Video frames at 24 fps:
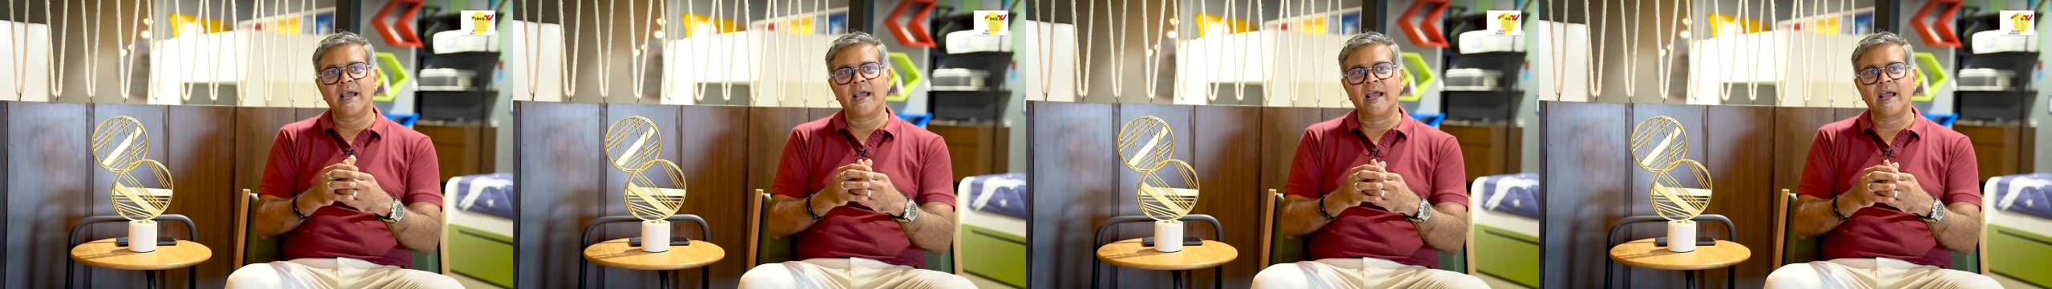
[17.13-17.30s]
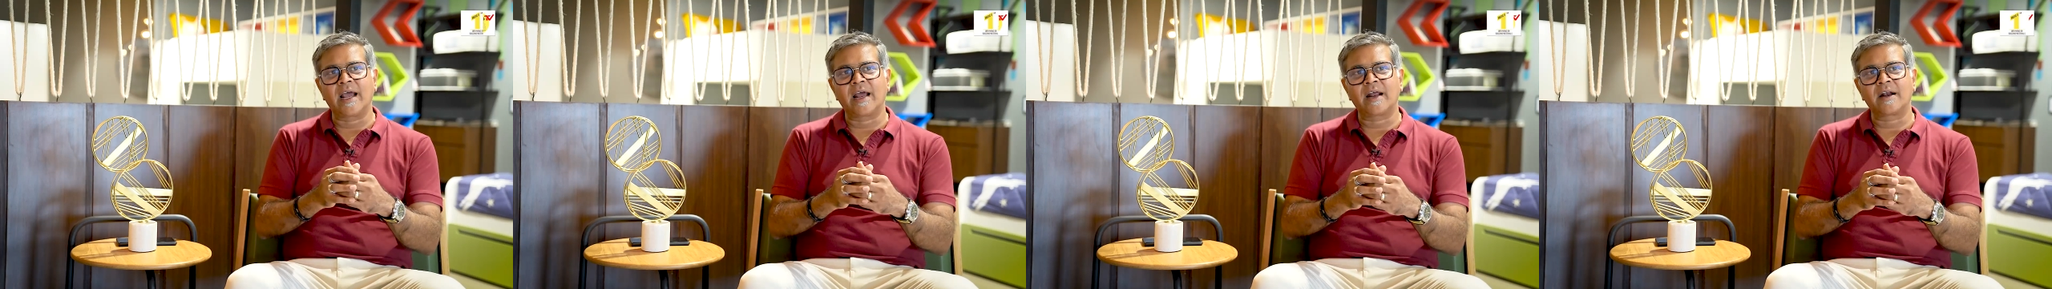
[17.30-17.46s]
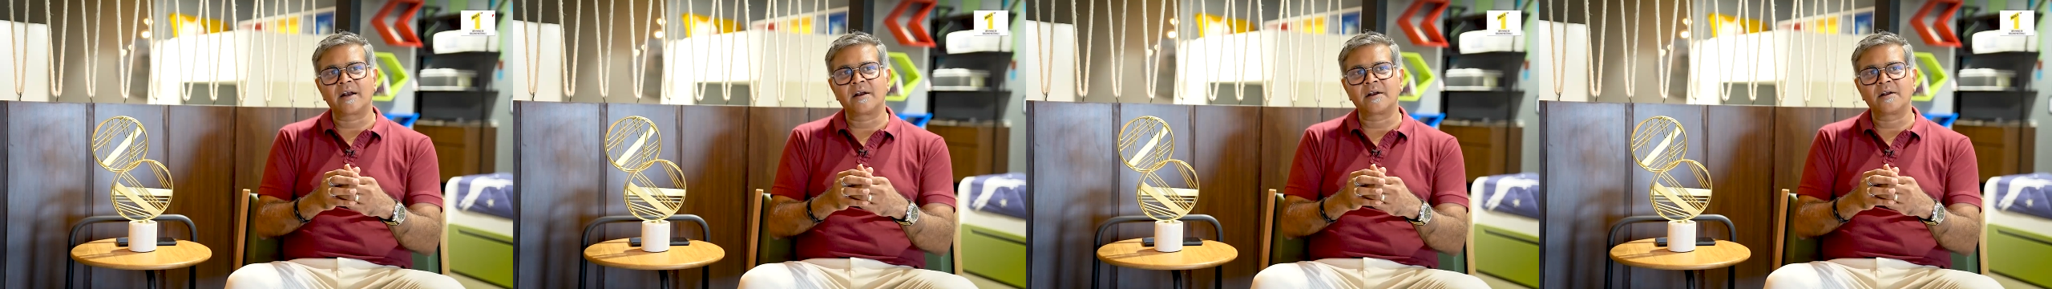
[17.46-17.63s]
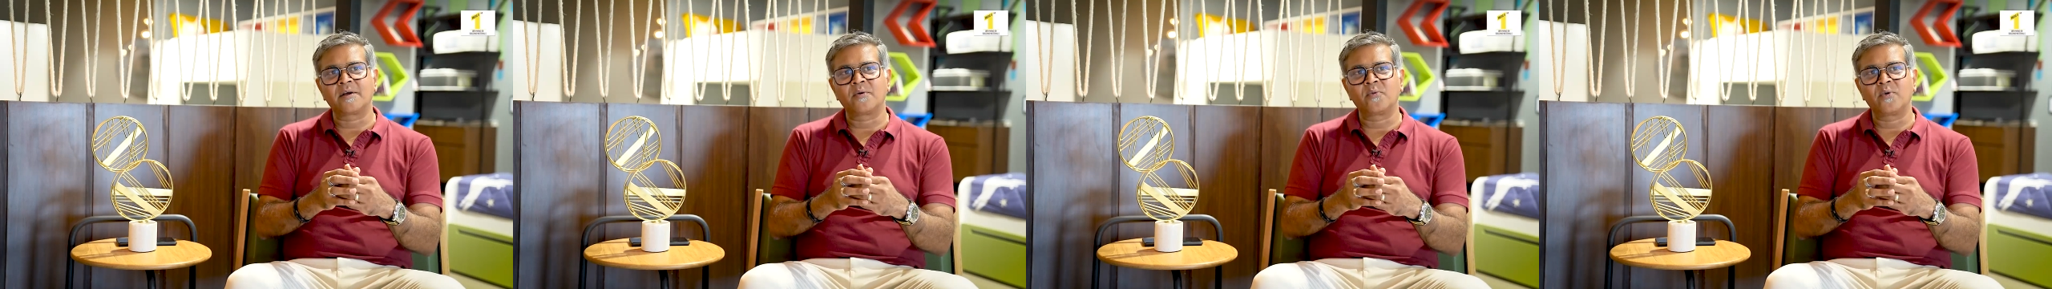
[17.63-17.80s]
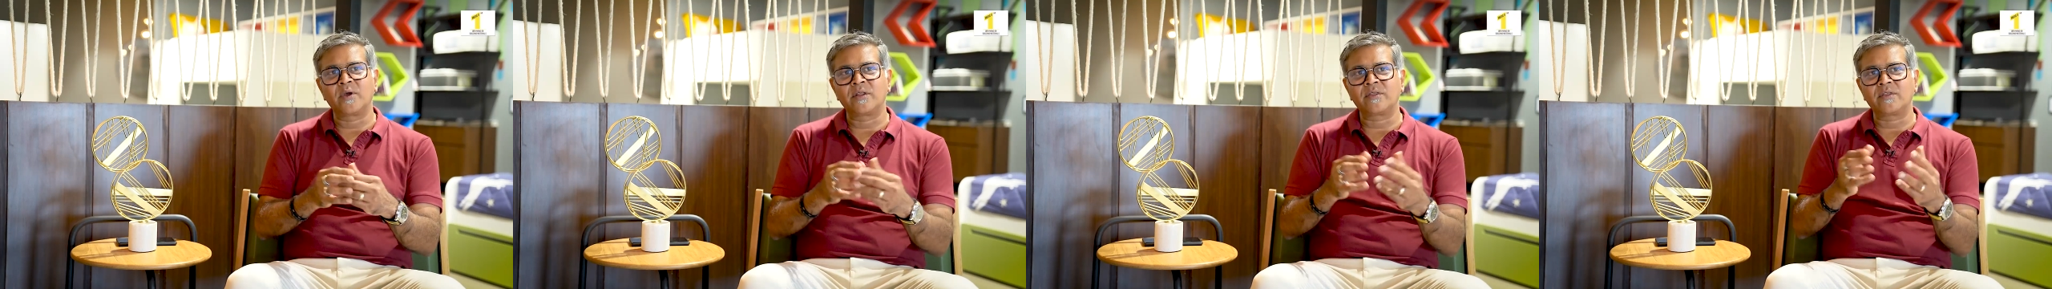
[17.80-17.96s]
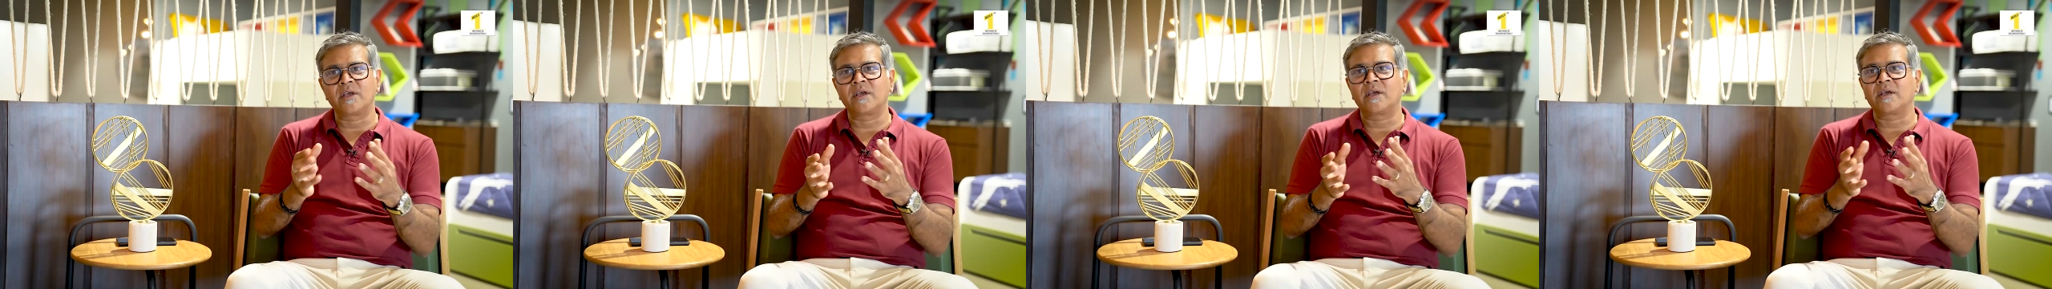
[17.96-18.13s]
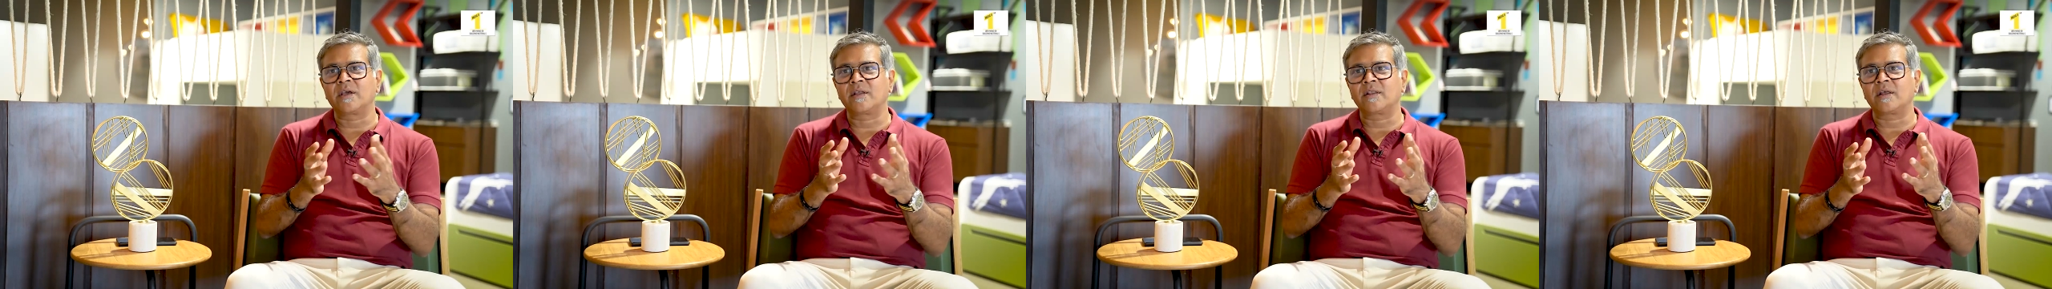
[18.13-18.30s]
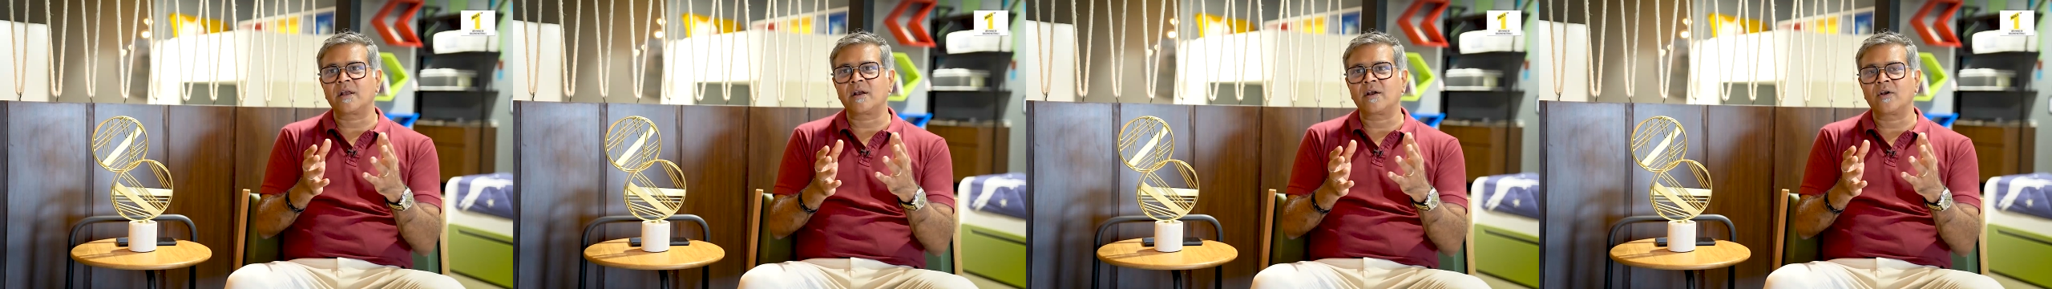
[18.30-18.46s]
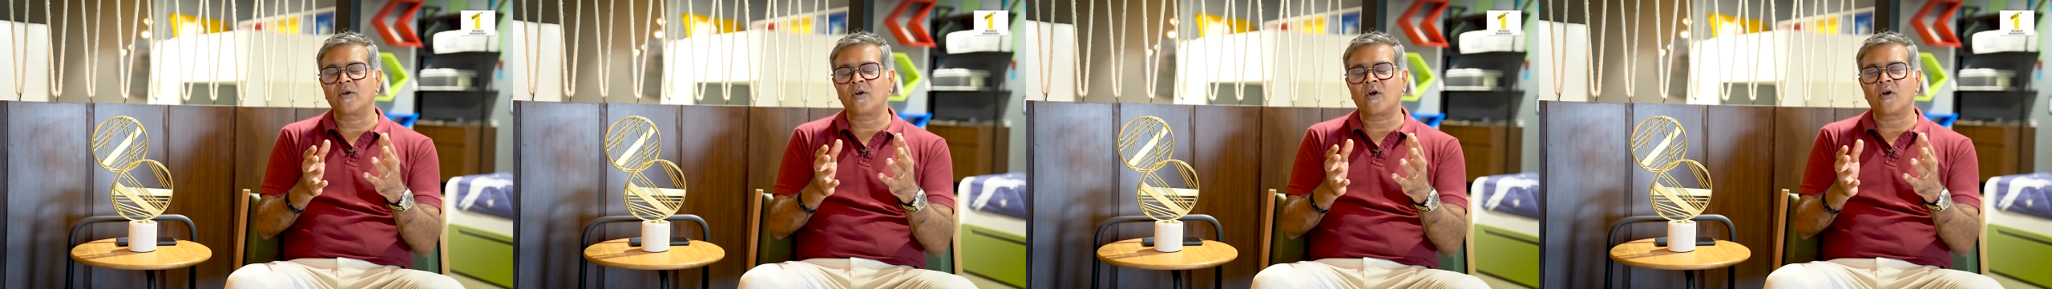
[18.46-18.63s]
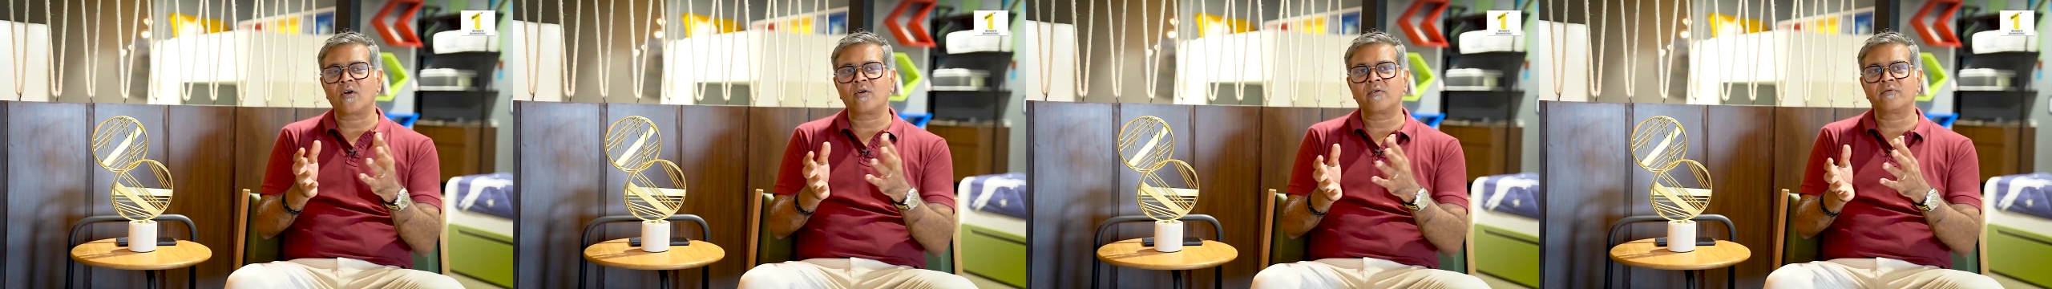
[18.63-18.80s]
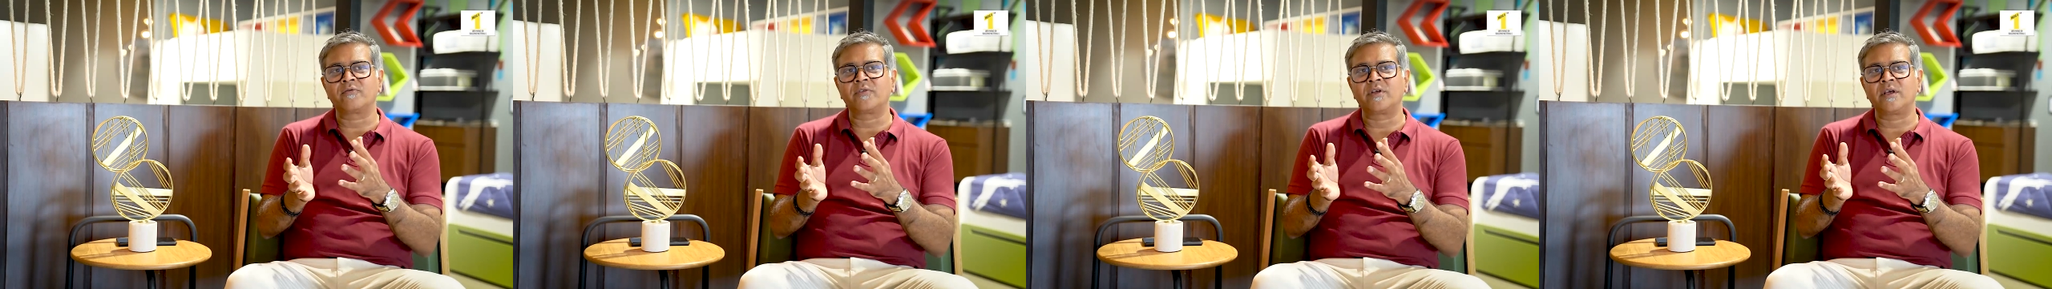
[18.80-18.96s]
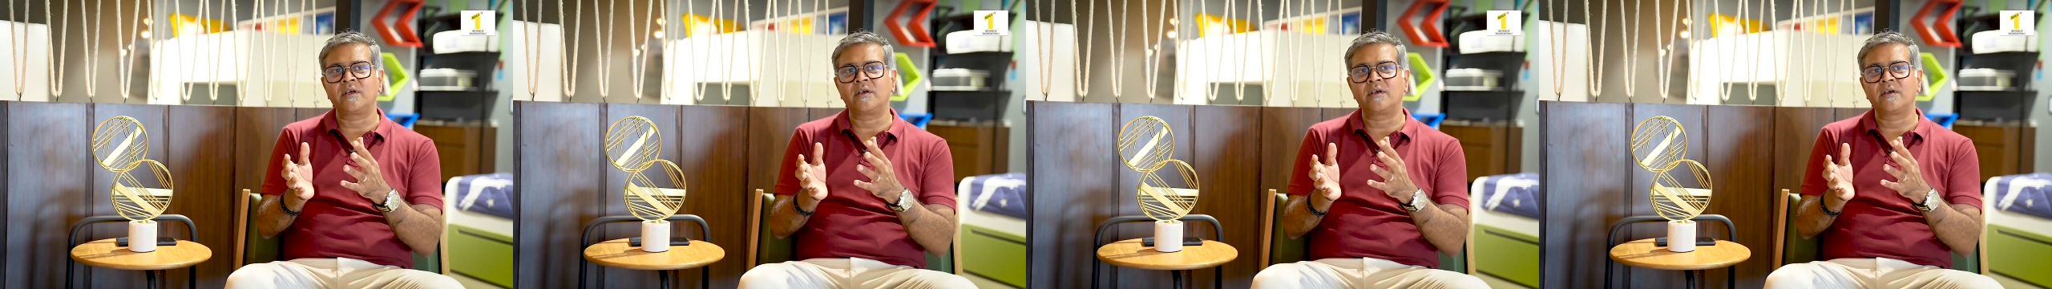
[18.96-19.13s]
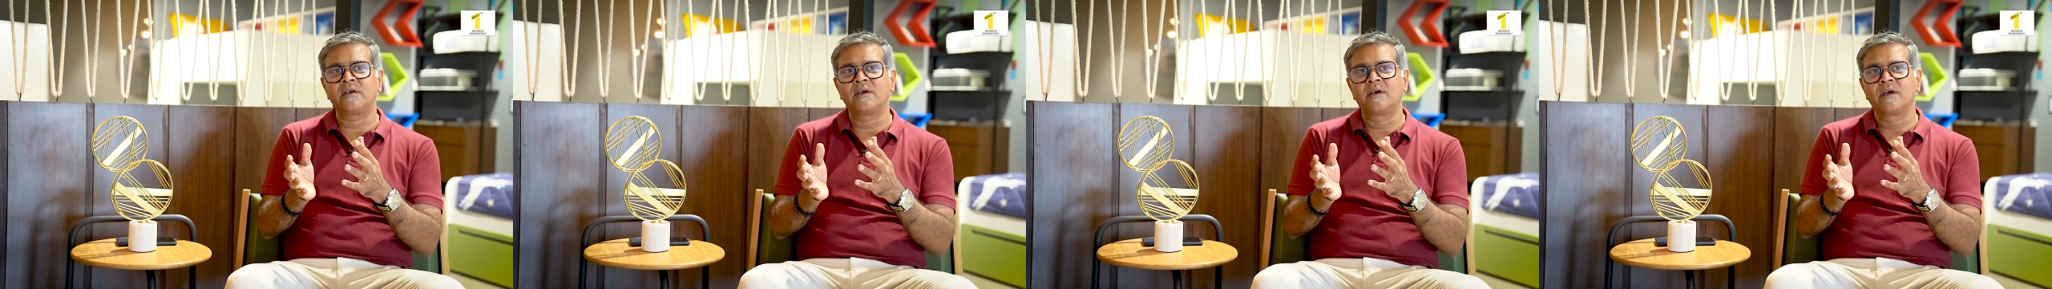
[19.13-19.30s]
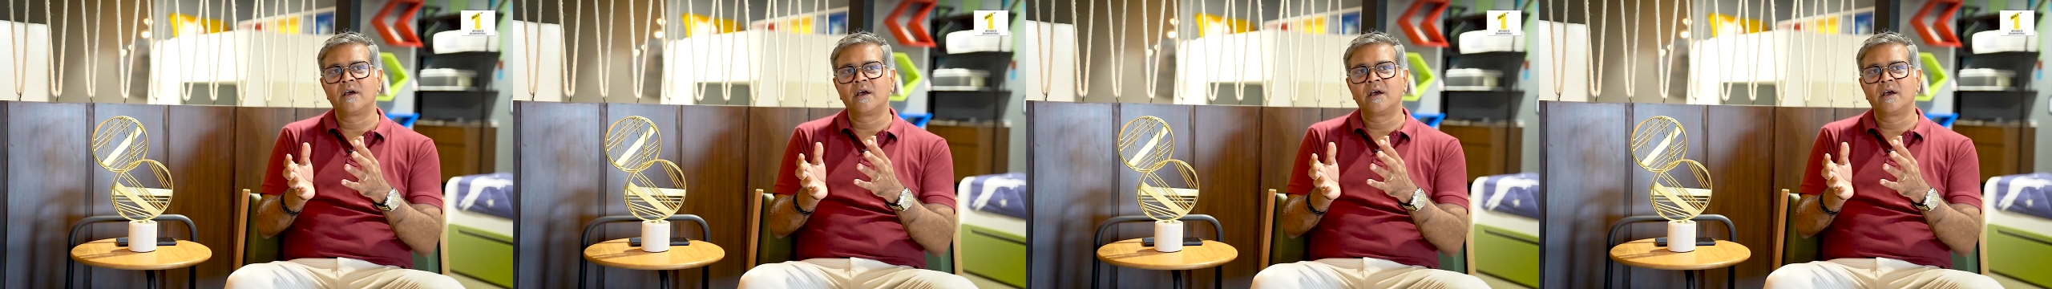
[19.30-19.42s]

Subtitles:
and we're thinking that a lot of the